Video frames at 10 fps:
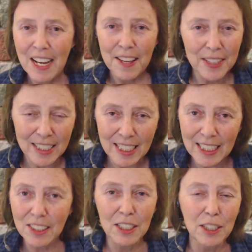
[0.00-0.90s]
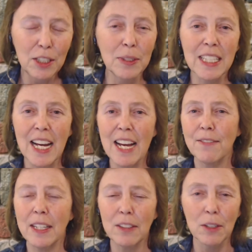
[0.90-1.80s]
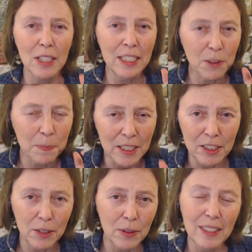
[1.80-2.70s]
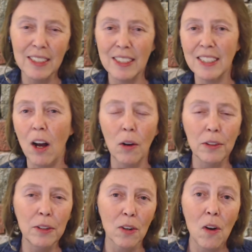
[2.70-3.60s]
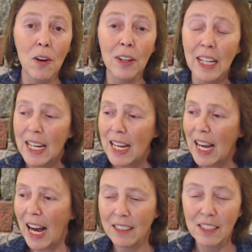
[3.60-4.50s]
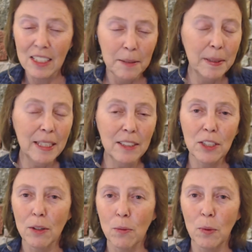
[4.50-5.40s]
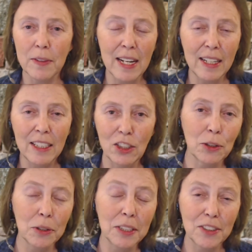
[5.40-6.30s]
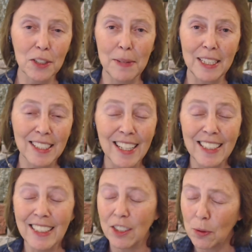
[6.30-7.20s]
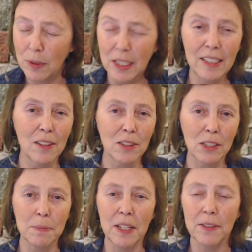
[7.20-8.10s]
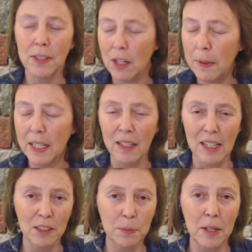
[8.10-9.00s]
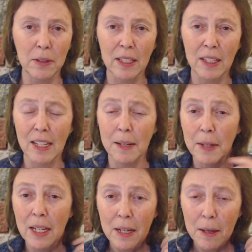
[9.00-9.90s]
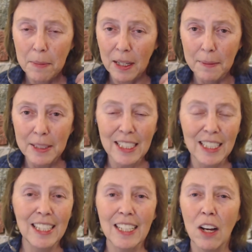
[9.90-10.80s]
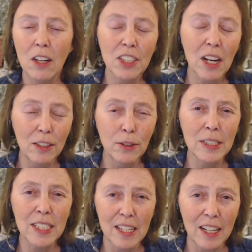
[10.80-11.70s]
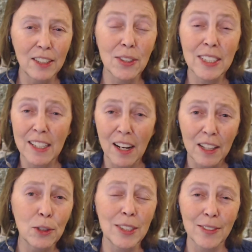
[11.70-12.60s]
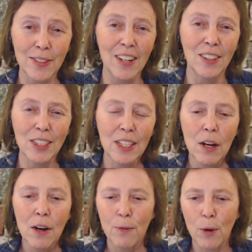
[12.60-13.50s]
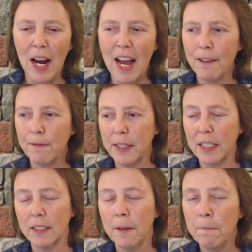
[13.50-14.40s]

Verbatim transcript: This is the new attack vector. It's been doing this all year long. I sleep easier with that insurance on my site. It's $20 a month. Nobody likes ponying it up, but let me tell you, it costs hundreds and hundreds and hundreds of dollars for a hack fix.